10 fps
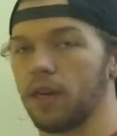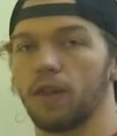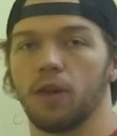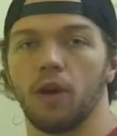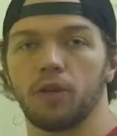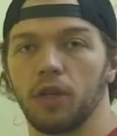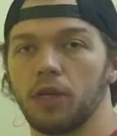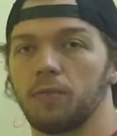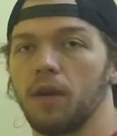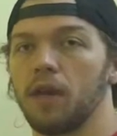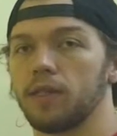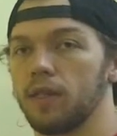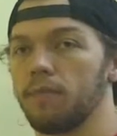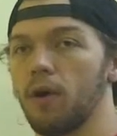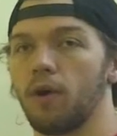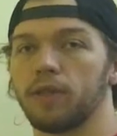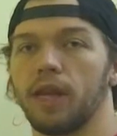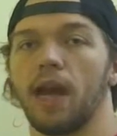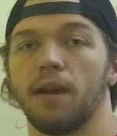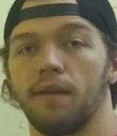out of the coaching experience, and the most
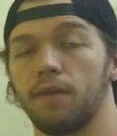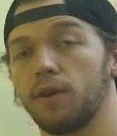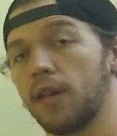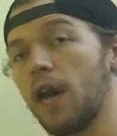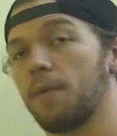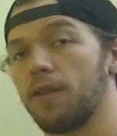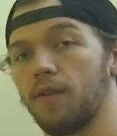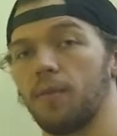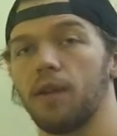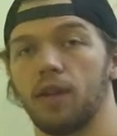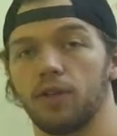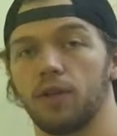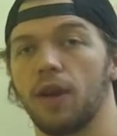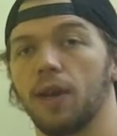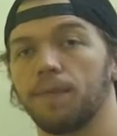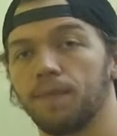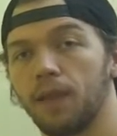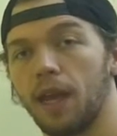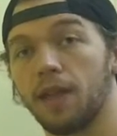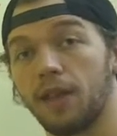out of your time with everybody else training
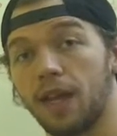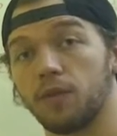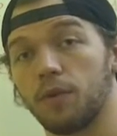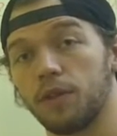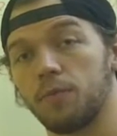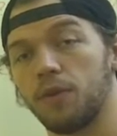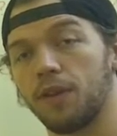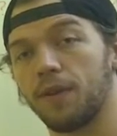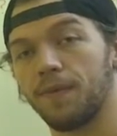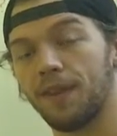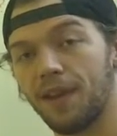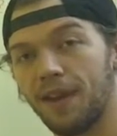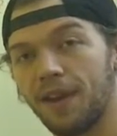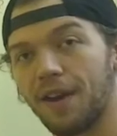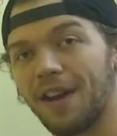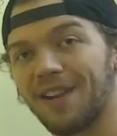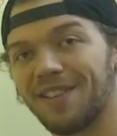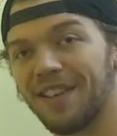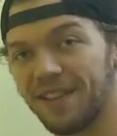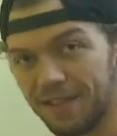and class will run smoothly. All right
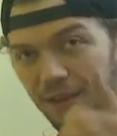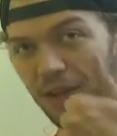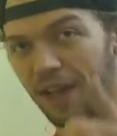guys, see you in